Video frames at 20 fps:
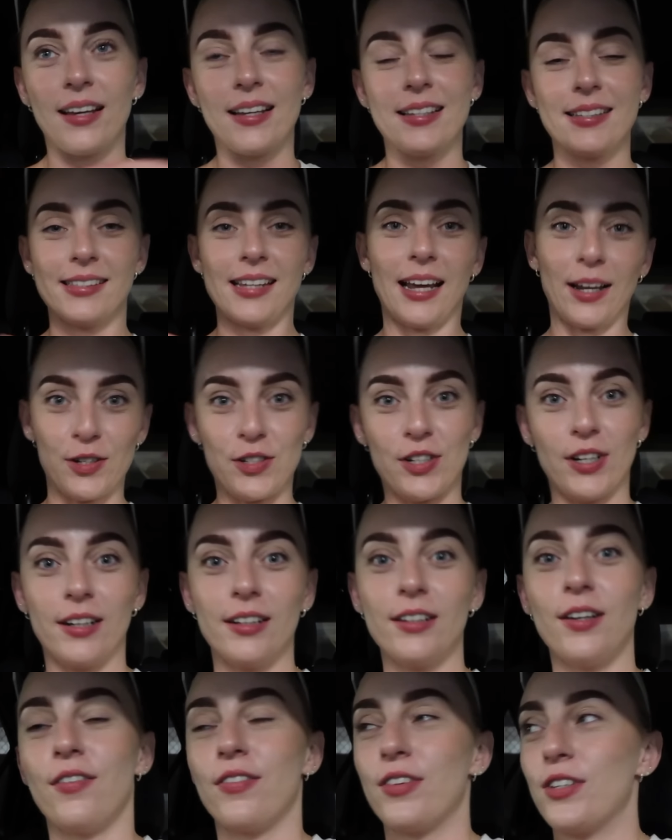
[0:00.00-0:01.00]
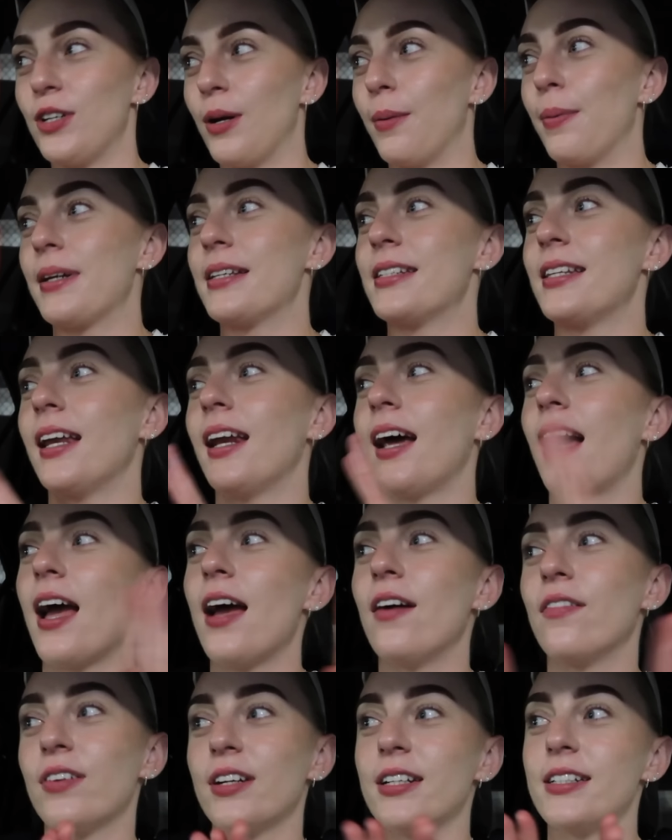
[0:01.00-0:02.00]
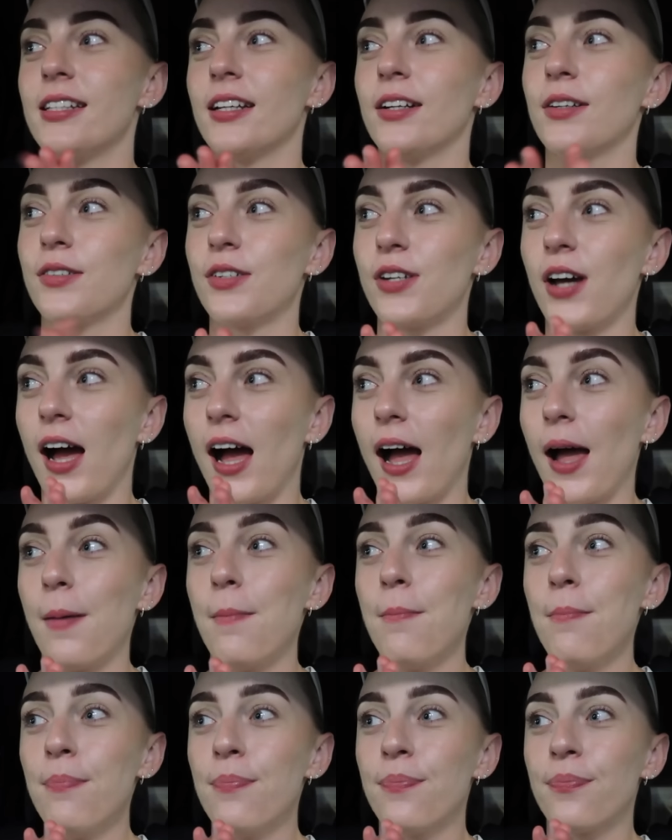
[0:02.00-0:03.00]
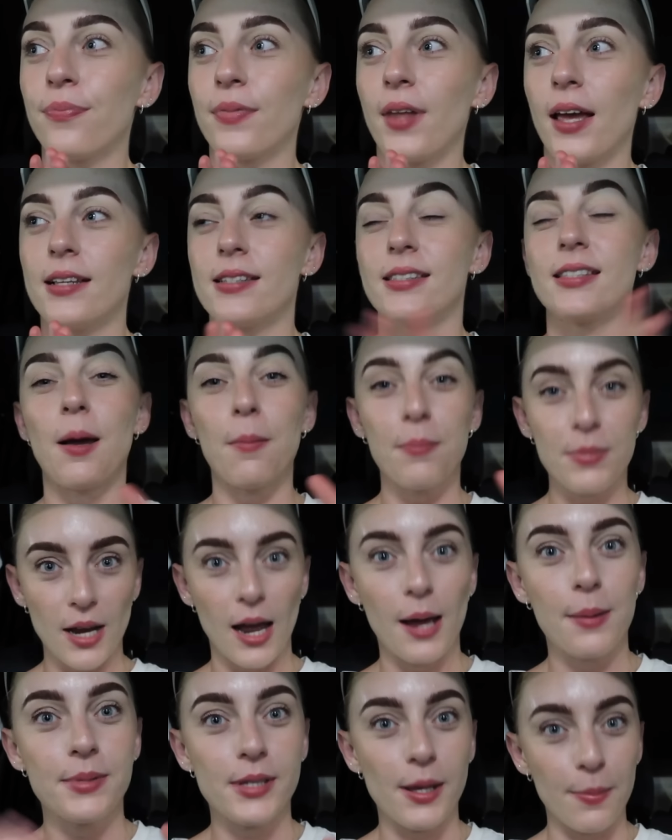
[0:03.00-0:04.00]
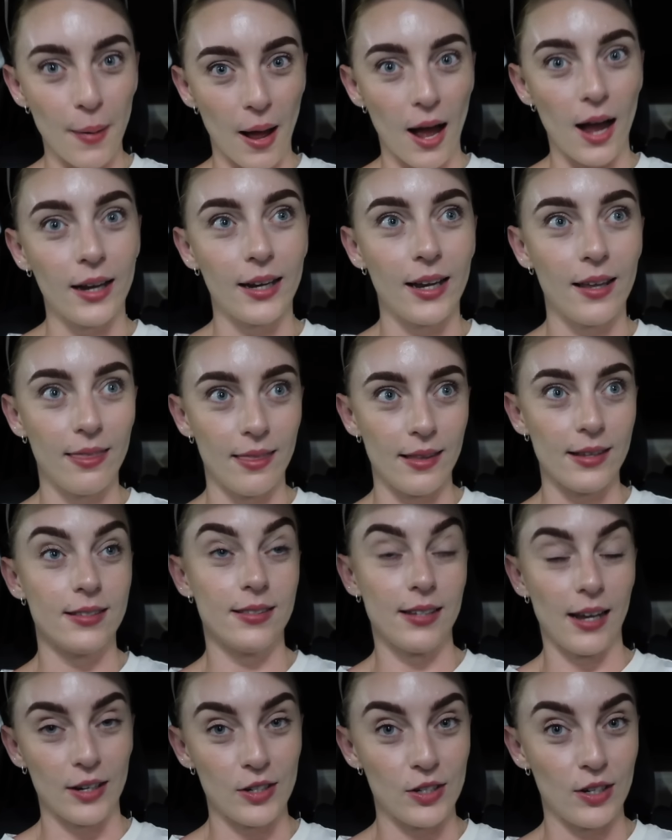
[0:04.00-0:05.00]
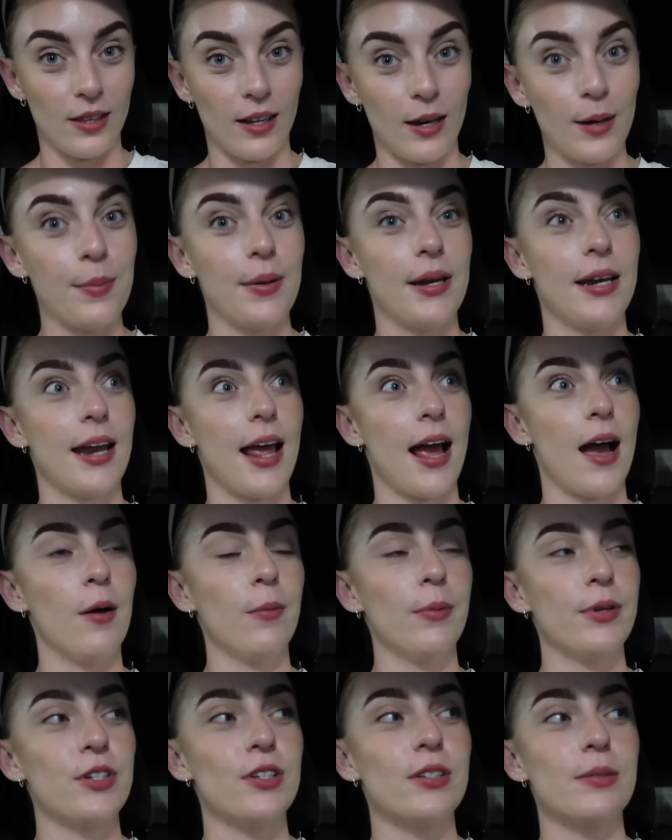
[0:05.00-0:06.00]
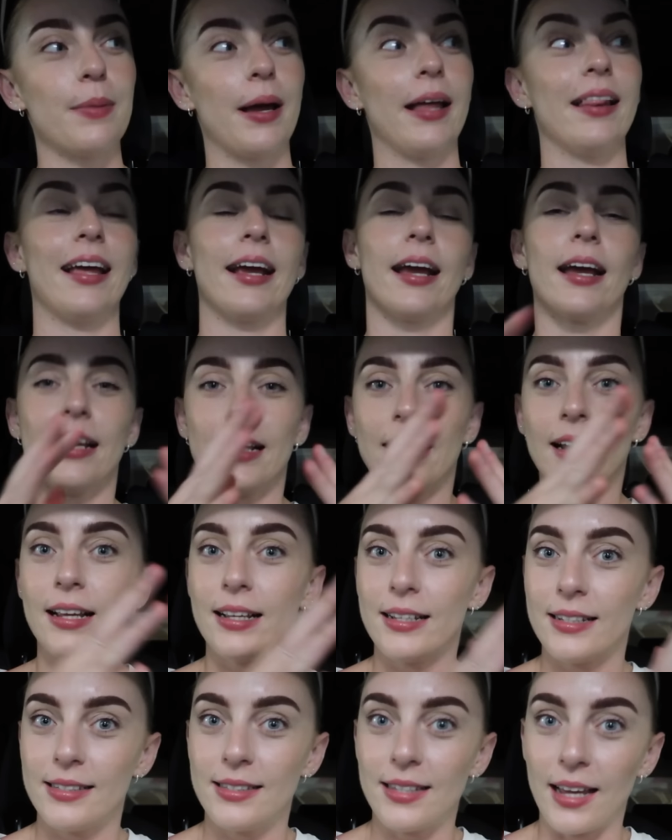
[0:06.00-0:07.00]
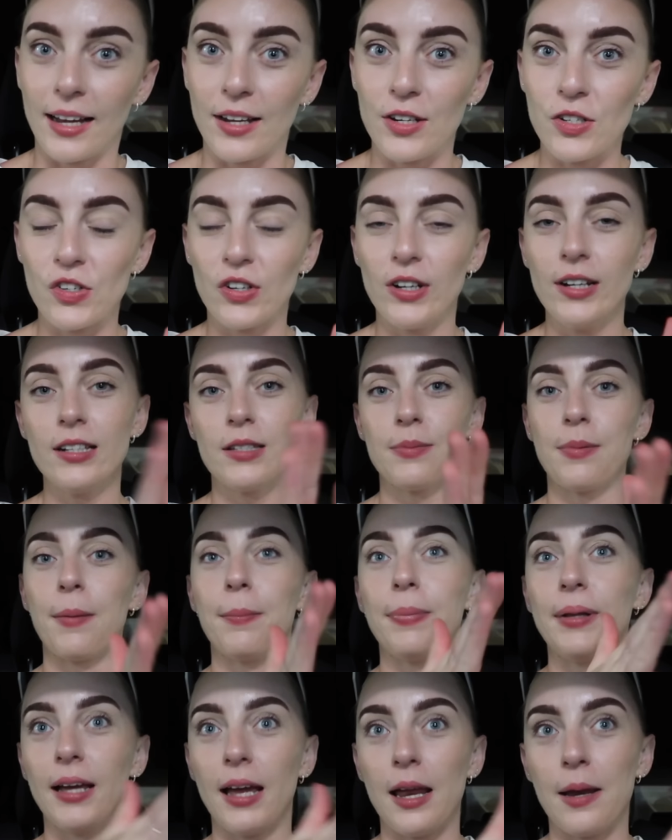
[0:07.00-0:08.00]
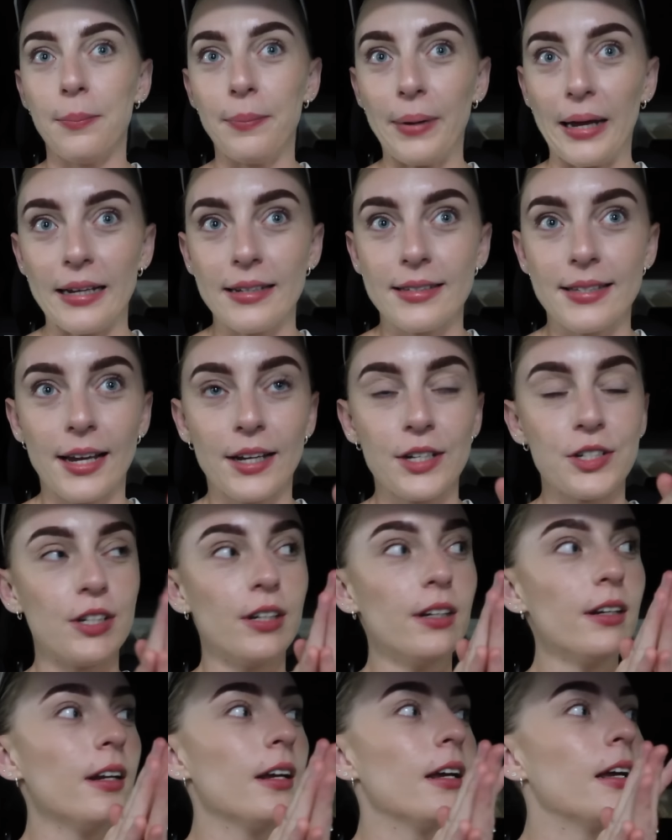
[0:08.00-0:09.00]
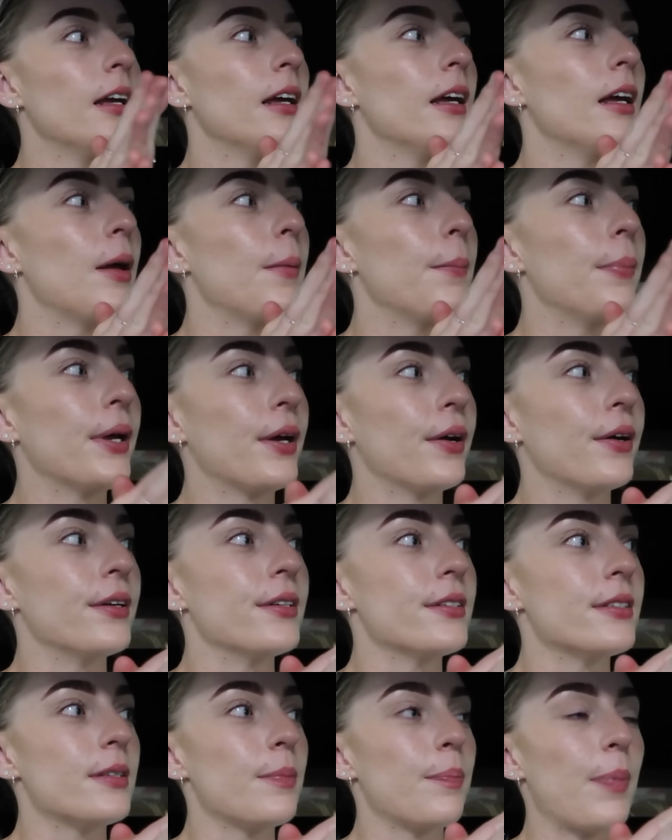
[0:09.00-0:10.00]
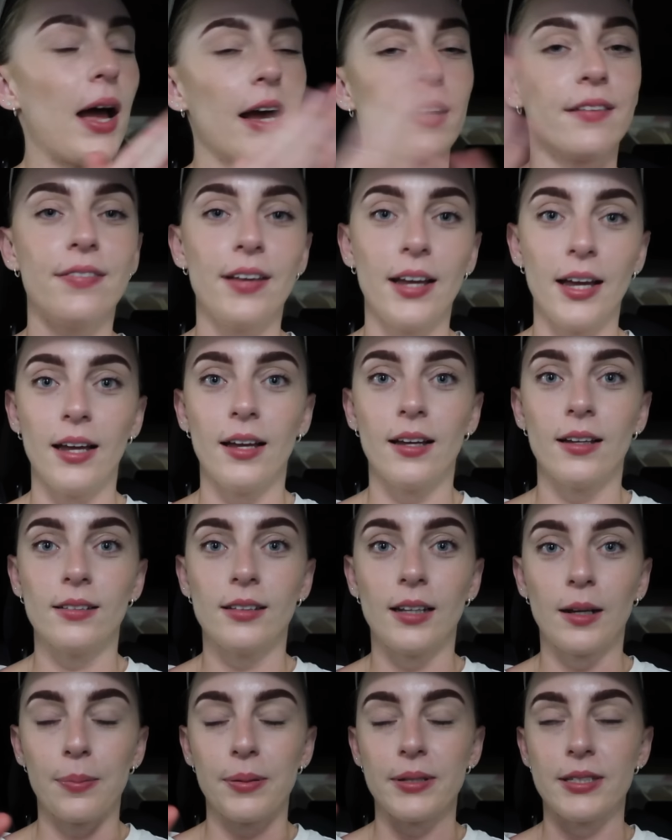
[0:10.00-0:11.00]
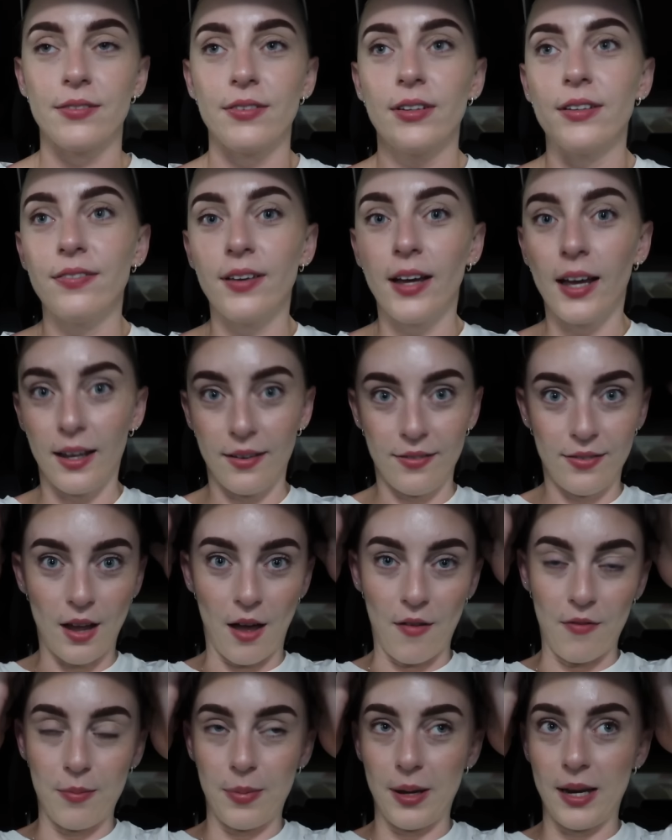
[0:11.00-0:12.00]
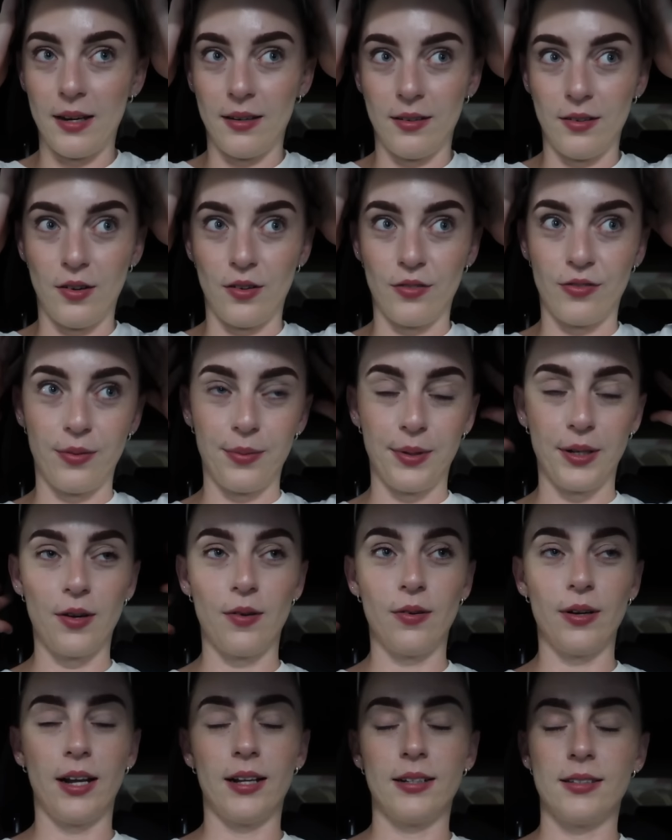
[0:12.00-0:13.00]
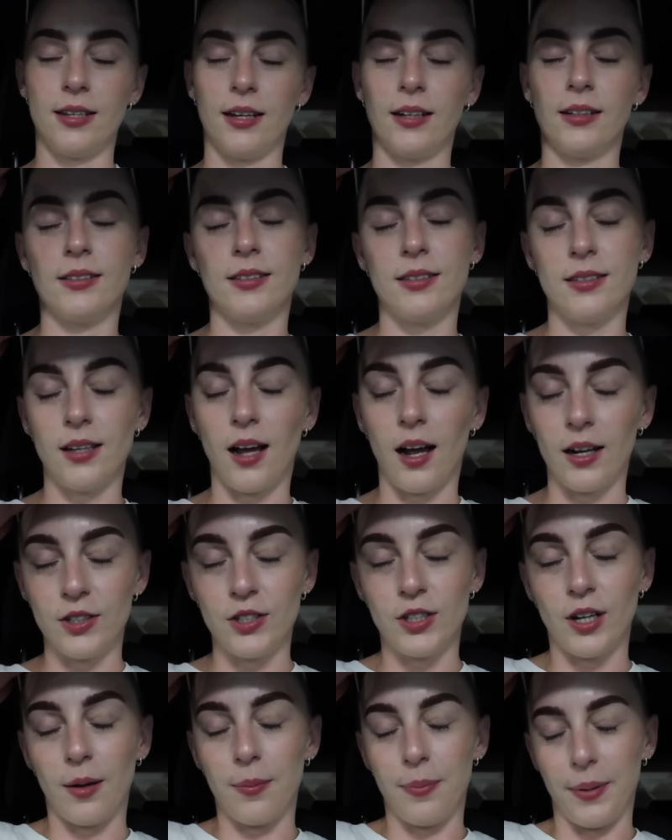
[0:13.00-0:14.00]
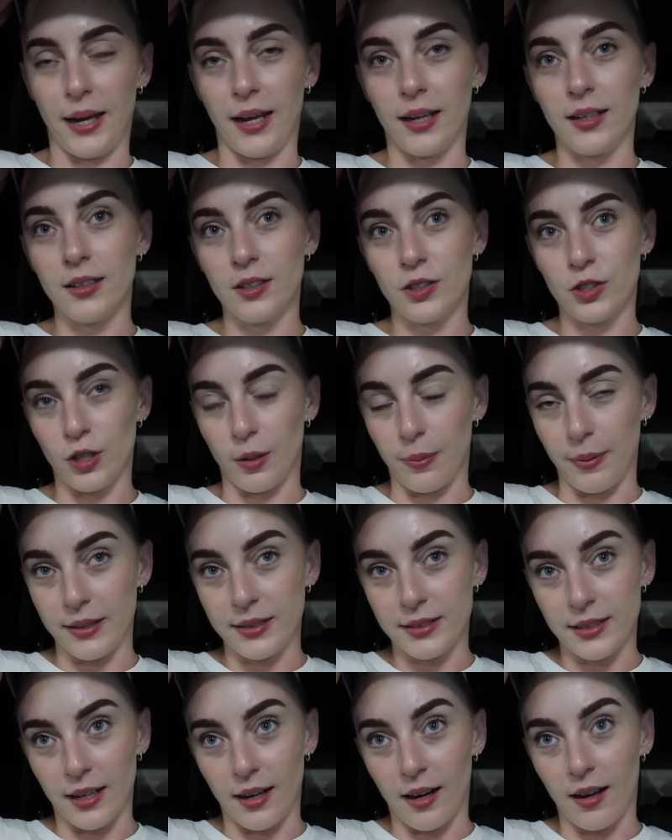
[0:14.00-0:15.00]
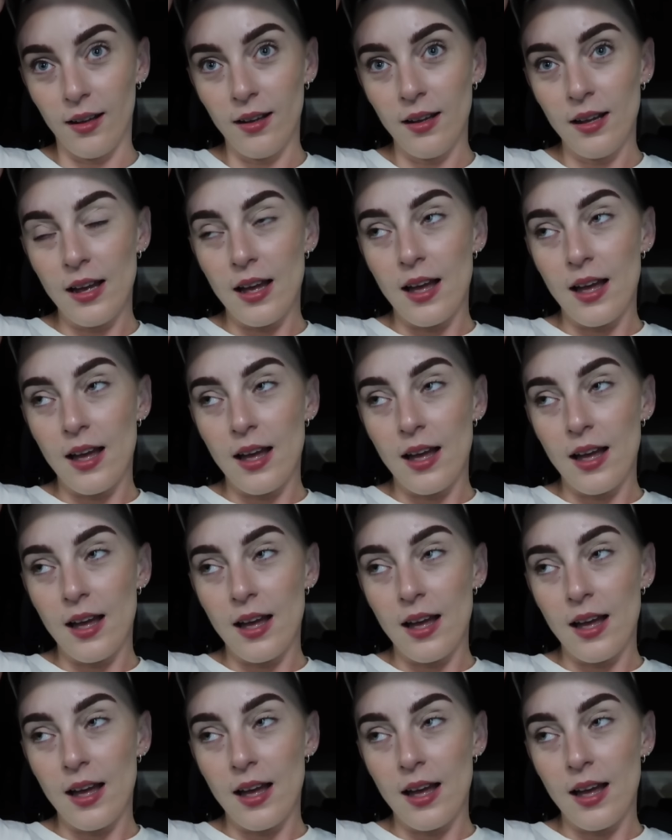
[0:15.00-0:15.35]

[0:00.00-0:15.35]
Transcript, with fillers: section of the shopping center every single time sometimes I park in this section that I'm in now which is my like secondary it's my plan B section because Pac Fair like Pacific Fair if you haven't been not from the Goldie it's like such a big shopping center